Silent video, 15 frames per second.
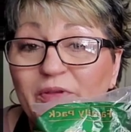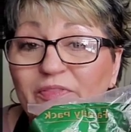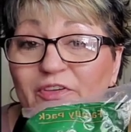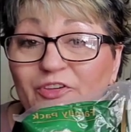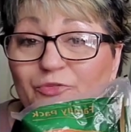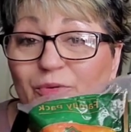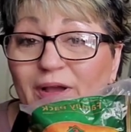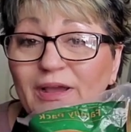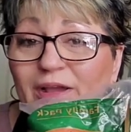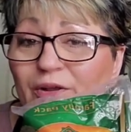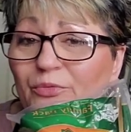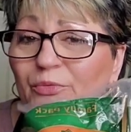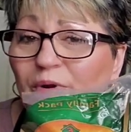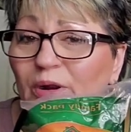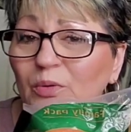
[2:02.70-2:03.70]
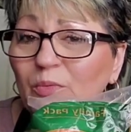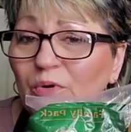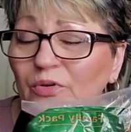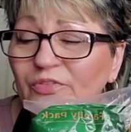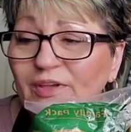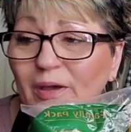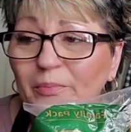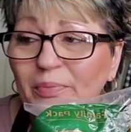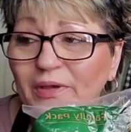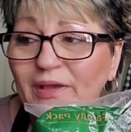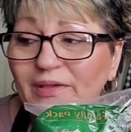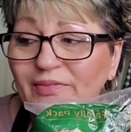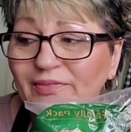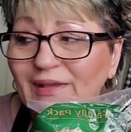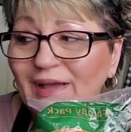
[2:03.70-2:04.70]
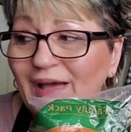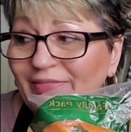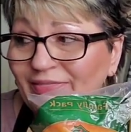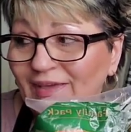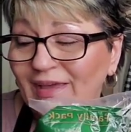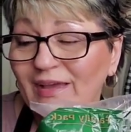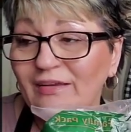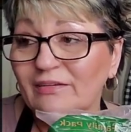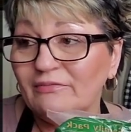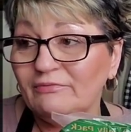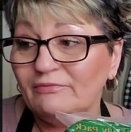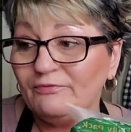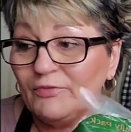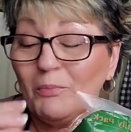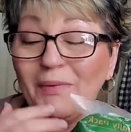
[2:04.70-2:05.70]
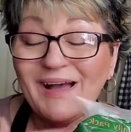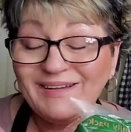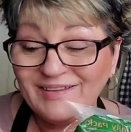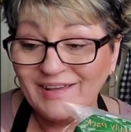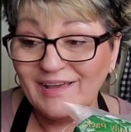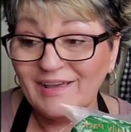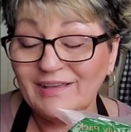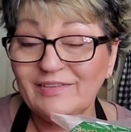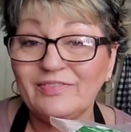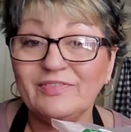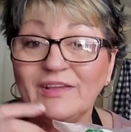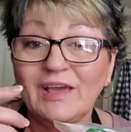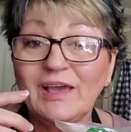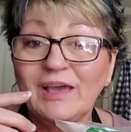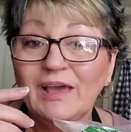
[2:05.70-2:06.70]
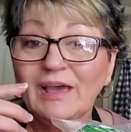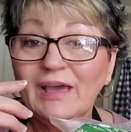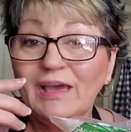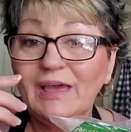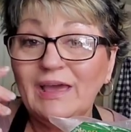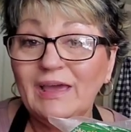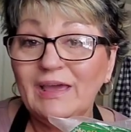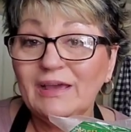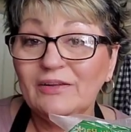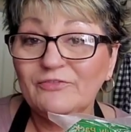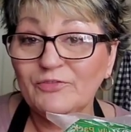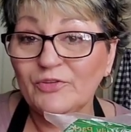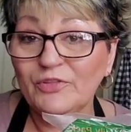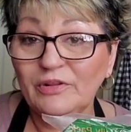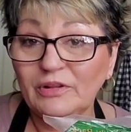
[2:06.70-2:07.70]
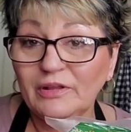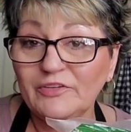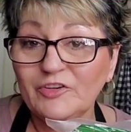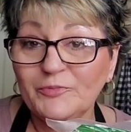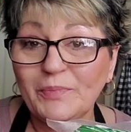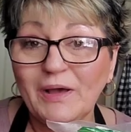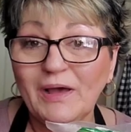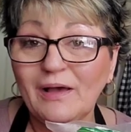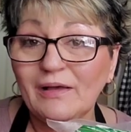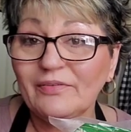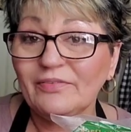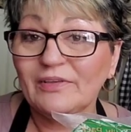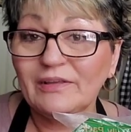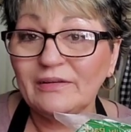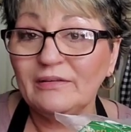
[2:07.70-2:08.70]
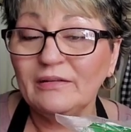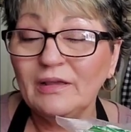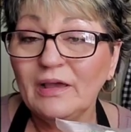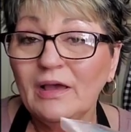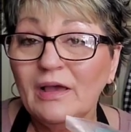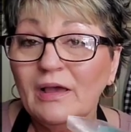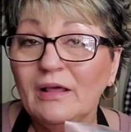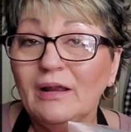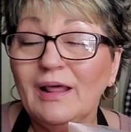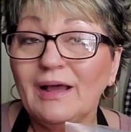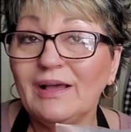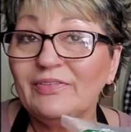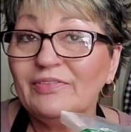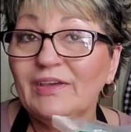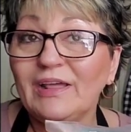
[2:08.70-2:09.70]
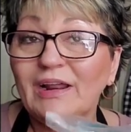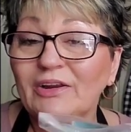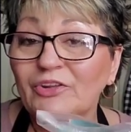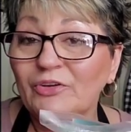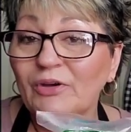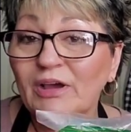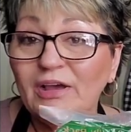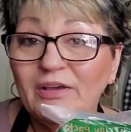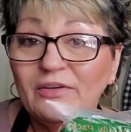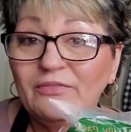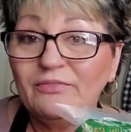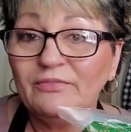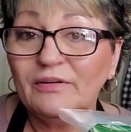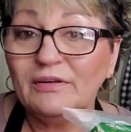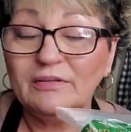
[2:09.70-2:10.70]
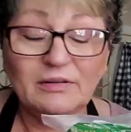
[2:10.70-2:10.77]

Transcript: But this right here really works out best, I think, for my taste and for the lunchbox. And like I said, I do have,